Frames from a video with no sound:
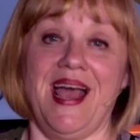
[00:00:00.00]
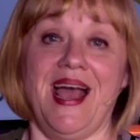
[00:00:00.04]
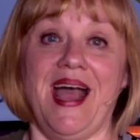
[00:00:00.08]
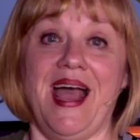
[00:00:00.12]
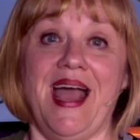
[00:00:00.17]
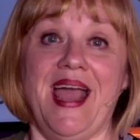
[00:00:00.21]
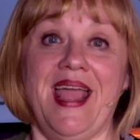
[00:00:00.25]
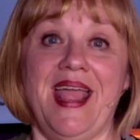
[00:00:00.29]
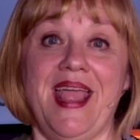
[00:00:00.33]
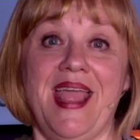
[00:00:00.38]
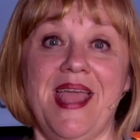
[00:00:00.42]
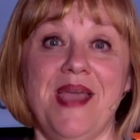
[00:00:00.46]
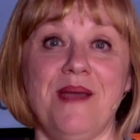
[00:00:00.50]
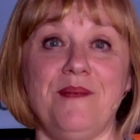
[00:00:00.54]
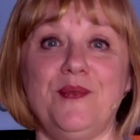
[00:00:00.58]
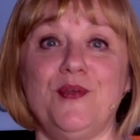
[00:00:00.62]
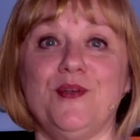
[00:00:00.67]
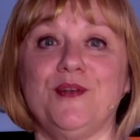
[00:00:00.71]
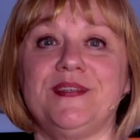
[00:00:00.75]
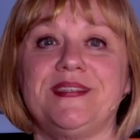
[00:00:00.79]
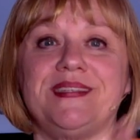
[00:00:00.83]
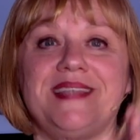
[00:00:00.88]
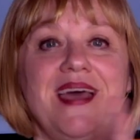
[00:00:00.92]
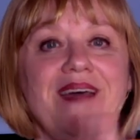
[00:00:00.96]
I am
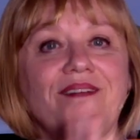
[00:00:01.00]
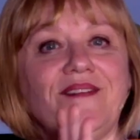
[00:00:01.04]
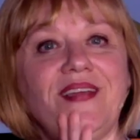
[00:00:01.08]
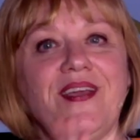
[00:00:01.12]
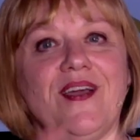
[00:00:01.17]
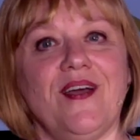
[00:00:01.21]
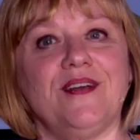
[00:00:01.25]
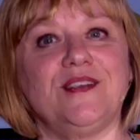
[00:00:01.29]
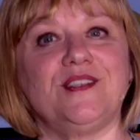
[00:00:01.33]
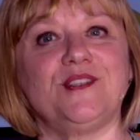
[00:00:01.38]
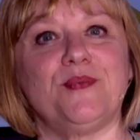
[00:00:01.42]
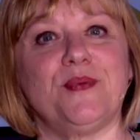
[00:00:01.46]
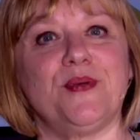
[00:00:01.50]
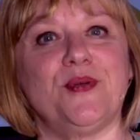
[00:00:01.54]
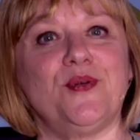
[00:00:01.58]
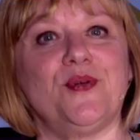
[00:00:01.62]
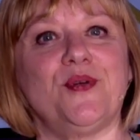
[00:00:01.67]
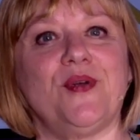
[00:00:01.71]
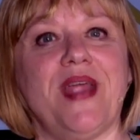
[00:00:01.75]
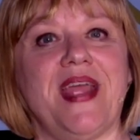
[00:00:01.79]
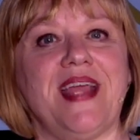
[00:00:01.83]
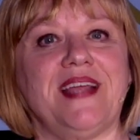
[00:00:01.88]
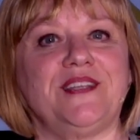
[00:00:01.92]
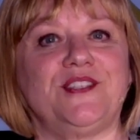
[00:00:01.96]
your savvy
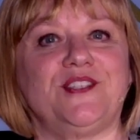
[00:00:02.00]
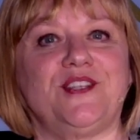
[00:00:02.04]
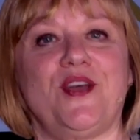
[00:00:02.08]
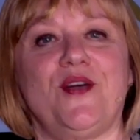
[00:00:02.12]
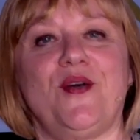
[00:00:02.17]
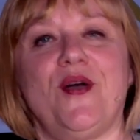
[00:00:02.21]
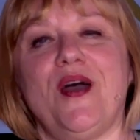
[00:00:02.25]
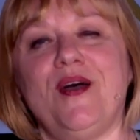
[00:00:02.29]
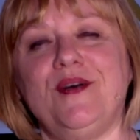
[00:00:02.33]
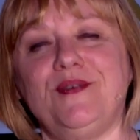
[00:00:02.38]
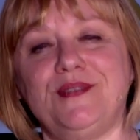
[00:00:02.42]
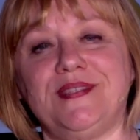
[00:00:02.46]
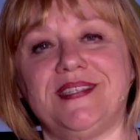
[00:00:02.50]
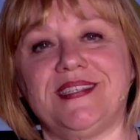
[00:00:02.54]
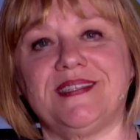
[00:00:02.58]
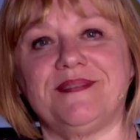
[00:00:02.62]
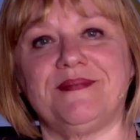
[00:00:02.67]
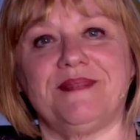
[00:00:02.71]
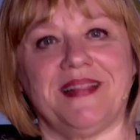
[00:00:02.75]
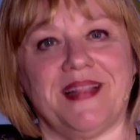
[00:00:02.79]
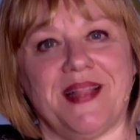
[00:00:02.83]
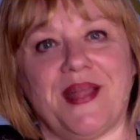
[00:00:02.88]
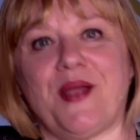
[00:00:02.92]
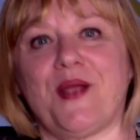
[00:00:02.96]
entrepreneur and show host,
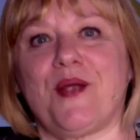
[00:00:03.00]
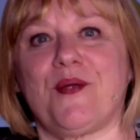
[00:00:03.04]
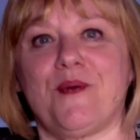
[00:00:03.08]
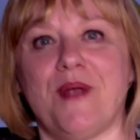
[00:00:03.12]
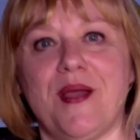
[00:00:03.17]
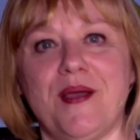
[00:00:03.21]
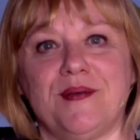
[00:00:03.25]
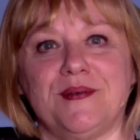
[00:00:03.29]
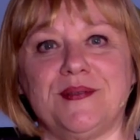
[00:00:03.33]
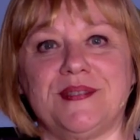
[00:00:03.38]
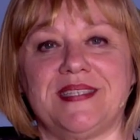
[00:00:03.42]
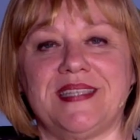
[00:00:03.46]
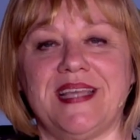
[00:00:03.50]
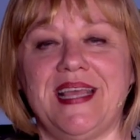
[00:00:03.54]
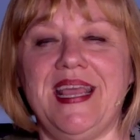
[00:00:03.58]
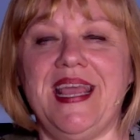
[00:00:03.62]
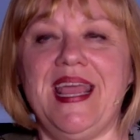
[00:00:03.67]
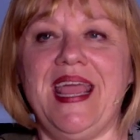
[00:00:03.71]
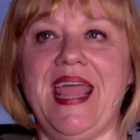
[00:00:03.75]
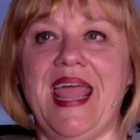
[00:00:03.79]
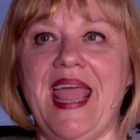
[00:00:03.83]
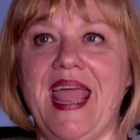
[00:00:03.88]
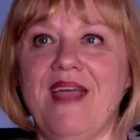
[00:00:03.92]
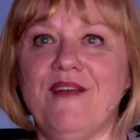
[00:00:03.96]
Clara Rose.
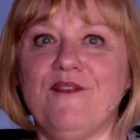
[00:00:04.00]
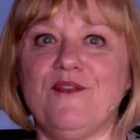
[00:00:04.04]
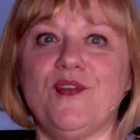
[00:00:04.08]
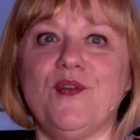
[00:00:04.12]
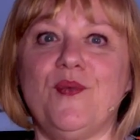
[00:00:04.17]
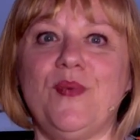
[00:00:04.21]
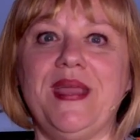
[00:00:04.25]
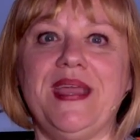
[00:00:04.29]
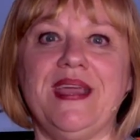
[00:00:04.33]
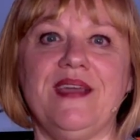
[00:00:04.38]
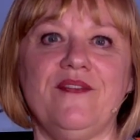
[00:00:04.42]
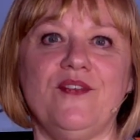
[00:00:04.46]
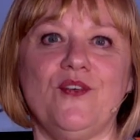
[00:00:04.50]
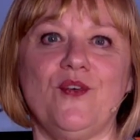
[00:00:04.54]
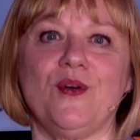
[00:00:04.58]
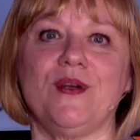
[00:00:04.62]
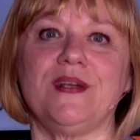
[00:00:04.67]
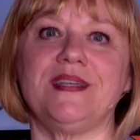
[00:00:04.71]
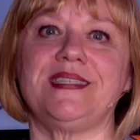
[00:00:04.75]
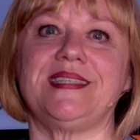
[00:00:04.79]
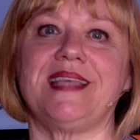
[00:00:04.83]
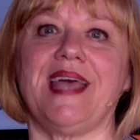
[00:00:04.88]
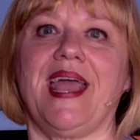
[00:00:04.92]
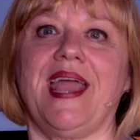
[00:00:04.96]
Every week, of
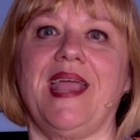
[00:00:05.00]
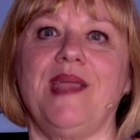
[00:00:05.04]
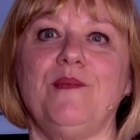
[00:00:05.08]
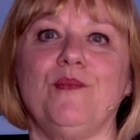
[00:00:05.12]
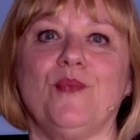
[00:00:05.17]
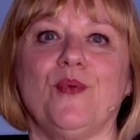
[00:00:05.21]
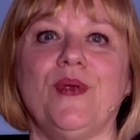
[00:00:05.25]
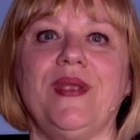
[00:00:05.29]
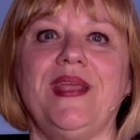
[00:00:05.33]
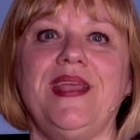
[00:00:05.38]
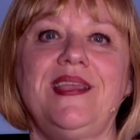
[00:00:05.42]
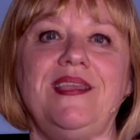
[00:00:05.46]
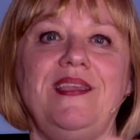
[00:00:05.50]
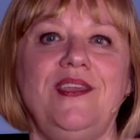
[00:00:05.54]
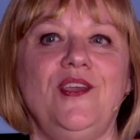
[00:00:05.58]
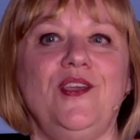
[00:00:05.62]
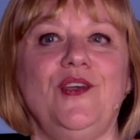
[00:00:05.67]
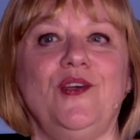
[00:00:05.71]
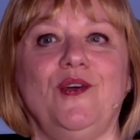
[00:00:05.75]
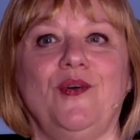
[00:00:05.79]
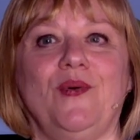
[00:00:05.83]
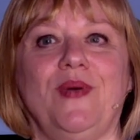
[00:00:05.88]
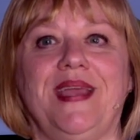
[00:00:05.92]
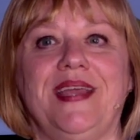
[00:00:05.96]
course, I bring
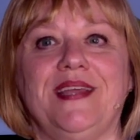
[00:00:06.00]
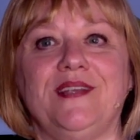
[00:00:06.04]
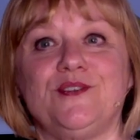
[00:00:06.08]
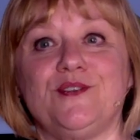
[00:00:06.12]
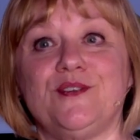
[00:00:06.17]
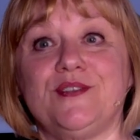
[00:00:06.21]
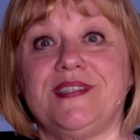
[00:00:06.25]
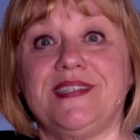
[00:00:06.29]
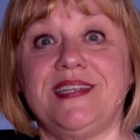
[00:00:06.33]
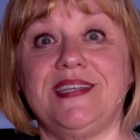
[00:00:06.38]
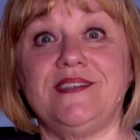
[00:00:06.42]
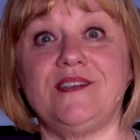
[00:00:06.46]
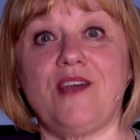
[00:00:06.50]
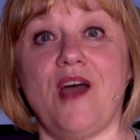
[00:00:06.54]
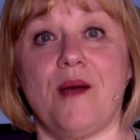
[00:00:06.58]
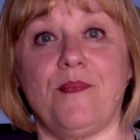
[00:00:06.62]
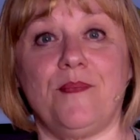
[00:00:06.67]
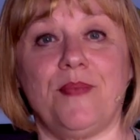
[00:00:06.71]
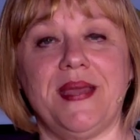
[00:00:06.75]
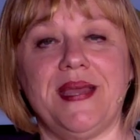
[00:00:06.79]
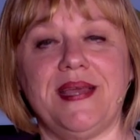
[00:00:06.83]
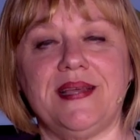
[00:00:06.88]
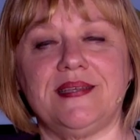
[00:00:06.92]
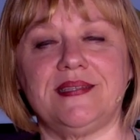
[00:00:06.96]
you interesting
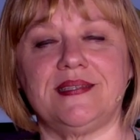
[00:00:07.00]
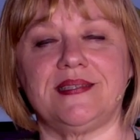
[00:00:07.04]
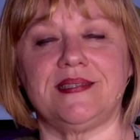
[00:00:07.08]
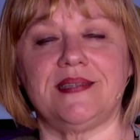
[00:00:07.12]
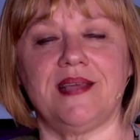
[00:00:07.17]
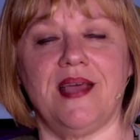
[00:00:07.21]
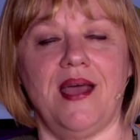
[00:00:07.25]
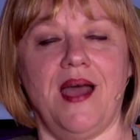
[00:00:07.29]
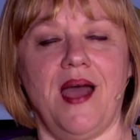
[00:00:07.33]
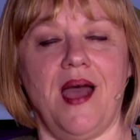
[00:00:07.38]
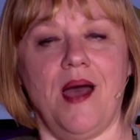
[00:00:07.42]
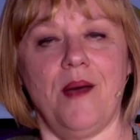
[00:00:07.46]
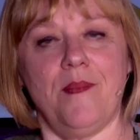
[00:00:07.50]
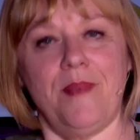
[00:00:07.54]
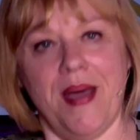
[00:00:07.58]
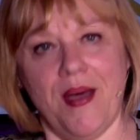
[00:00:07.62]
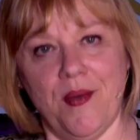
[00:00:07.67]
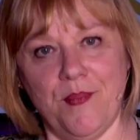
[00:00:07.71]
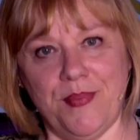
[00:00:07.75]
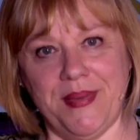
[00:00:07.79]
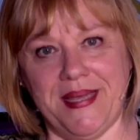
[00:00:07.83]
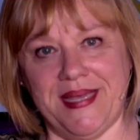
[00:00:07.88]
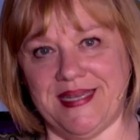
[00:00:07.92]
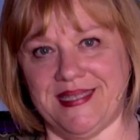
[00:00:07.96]
topics
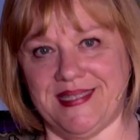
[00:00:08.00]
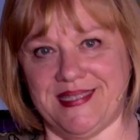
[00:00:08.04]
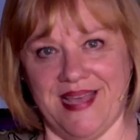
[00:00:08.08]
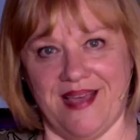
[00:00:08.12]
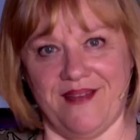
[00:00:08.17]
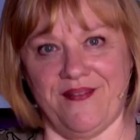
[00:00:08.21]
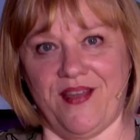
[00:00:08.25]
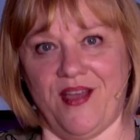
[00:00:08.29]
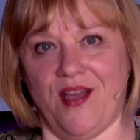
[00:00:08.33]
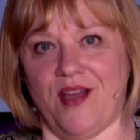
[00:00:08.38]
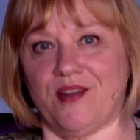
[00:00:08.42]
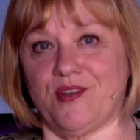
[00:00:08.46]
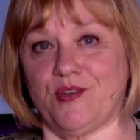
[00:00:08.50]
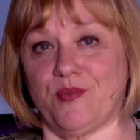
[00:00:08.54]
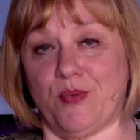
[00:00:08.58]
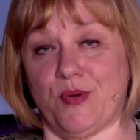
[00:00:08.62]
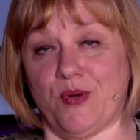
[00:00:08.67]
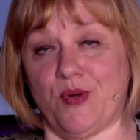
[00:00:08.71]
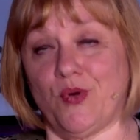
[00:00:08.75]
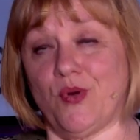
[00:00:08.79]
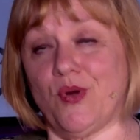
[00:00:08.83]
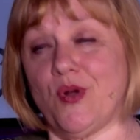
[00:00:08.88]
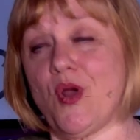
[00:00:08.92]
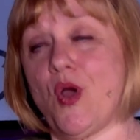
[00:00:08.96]
about being a savvy
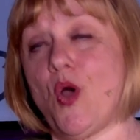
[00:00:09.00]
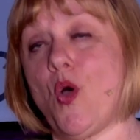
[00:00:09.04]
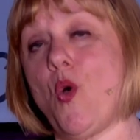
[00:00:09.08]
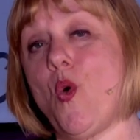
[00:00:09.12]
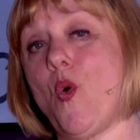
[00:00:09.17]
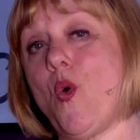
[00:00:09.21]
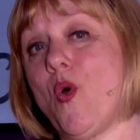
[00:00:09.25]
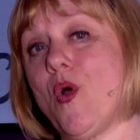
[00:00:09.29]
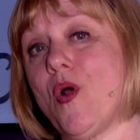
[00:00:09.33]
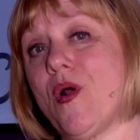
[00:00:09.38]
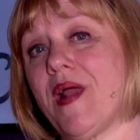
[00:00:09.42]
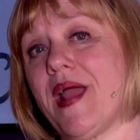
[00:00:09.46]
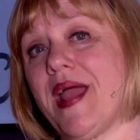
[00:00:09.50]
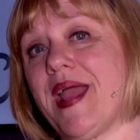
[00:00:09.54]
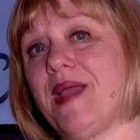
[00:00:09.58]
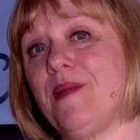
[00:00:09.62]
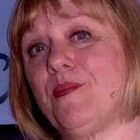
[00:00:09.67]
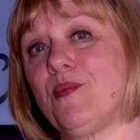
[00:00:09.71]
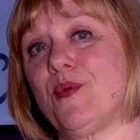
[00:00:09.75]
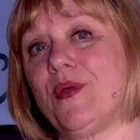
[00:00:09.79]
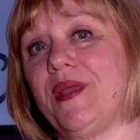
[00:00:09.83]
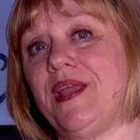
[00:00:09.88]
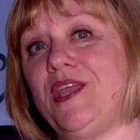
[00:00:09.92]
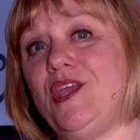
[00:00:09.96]
entrepreneur, or I
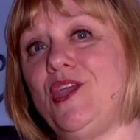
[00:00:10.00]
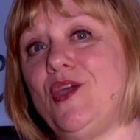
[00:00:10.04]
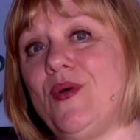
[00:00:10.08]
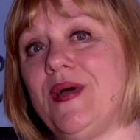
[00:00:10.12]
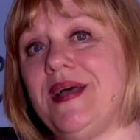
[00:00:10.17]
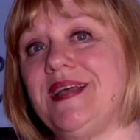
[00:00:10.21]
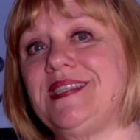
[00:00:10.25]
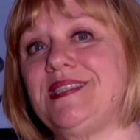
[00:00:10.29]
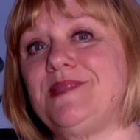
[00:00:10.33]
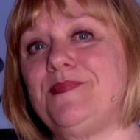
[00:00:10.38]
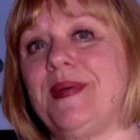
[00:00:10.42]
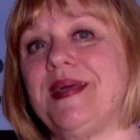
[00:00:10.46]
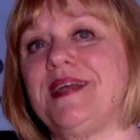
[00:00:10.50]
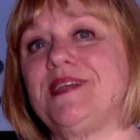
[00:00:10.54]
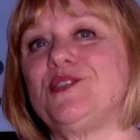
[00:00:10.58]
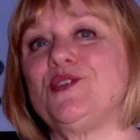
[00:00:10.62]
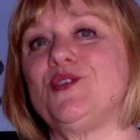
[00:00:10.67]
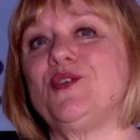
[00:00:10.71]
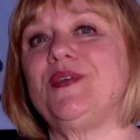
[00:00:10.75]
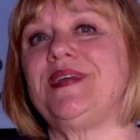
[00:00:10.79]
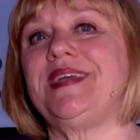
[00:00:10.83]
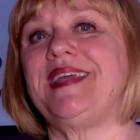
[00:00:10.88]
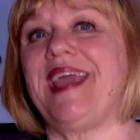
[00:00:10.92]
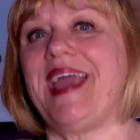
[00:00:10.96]
bring you a
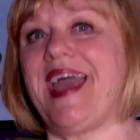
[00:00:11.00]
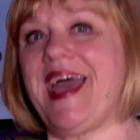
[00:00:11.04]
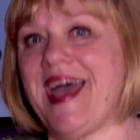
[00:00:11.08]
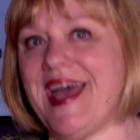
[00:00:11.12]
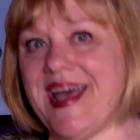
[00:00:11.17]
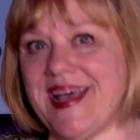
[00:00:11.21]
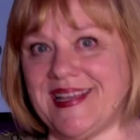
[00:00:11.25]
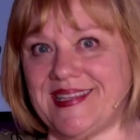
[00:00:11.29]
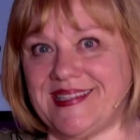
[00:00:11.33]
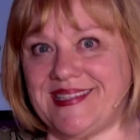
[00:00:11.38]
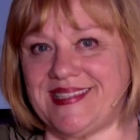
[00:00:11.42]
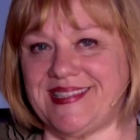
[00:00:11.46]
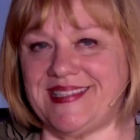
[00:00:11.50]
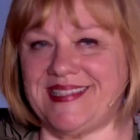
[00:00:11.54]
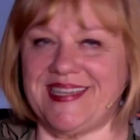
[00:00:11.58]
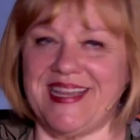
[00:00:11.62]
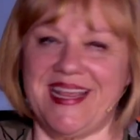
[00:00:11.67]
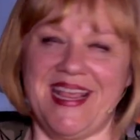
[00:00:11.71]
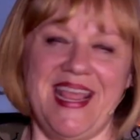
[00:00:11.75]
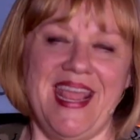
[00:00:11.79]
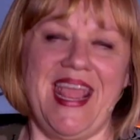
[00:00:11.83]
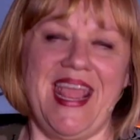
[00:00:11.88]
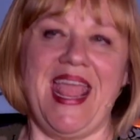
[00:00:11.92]
special guest.